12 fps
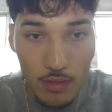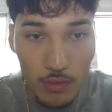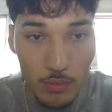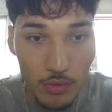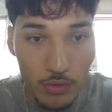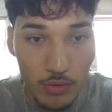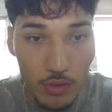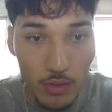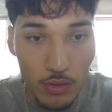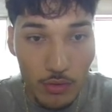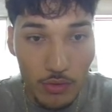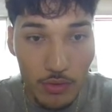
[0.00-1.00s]
Really strong
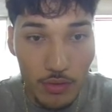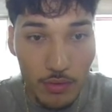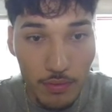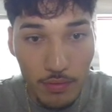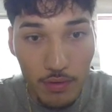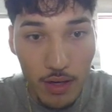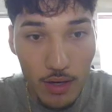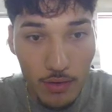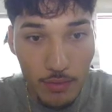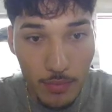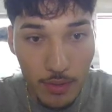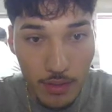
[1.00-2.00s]
closure on the
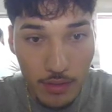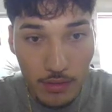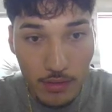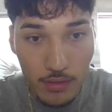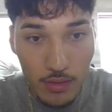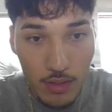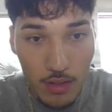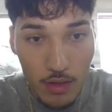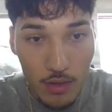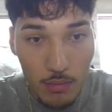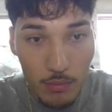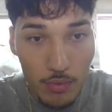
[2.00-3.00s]
5-minute,
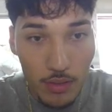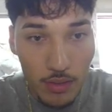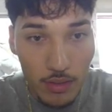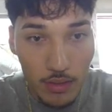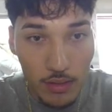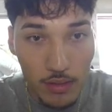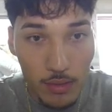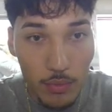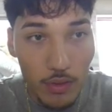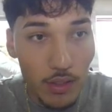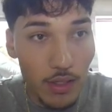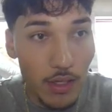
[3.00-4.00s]
but I
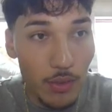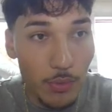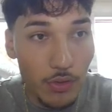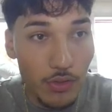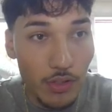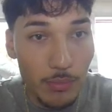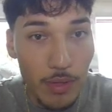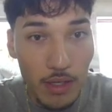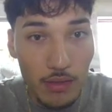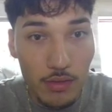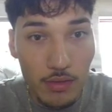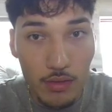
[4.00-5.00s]
wanted to get a retrace back
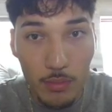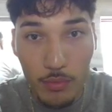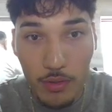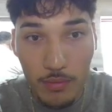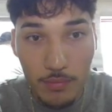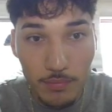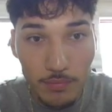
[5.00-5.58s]
into somewhere.